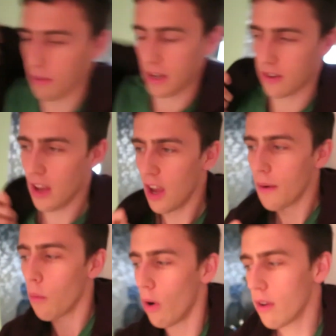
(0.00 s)
fix.
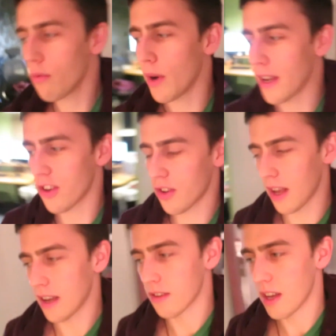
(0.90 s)
One of which
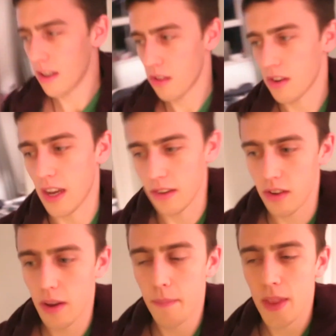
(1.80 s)
says, here's the
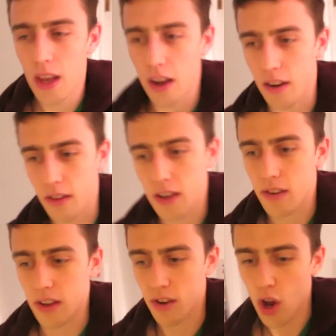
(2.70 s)
test, and the thing
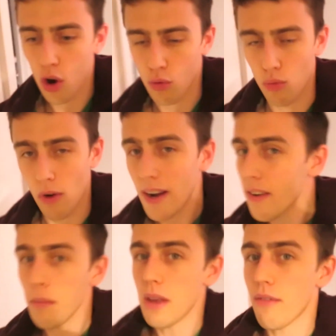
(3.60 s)
says
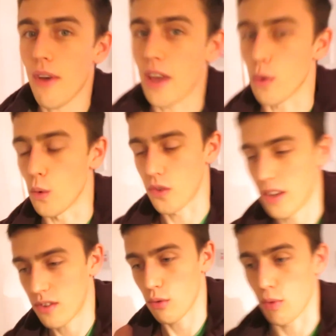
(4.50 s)
randomly fails.
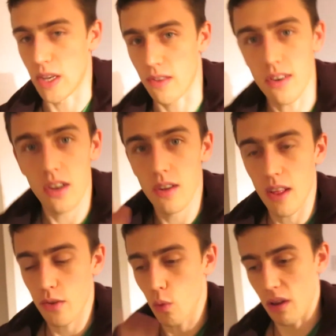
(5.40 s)
That's the reason.
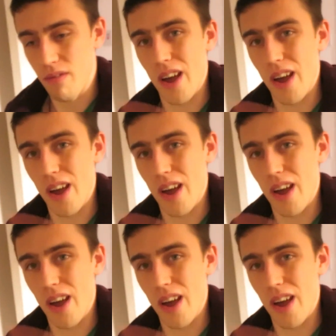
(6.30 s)
That's what it